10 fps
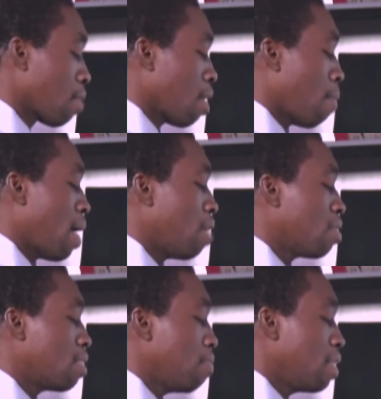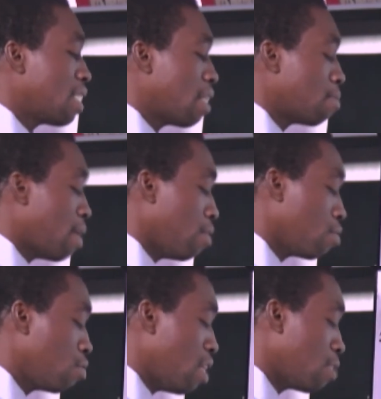Minus 3 times minus
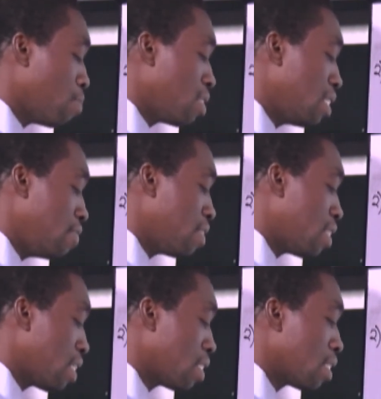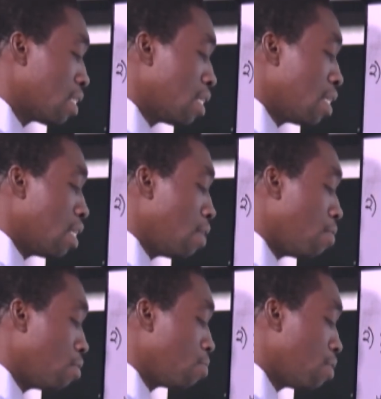2, that's positive 6,
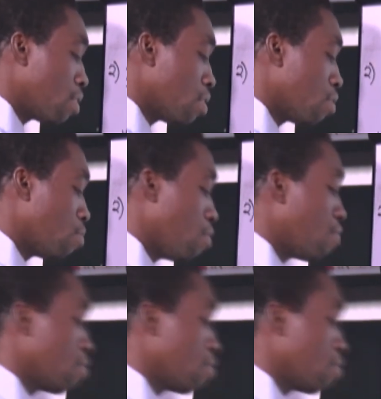equal to what? 12.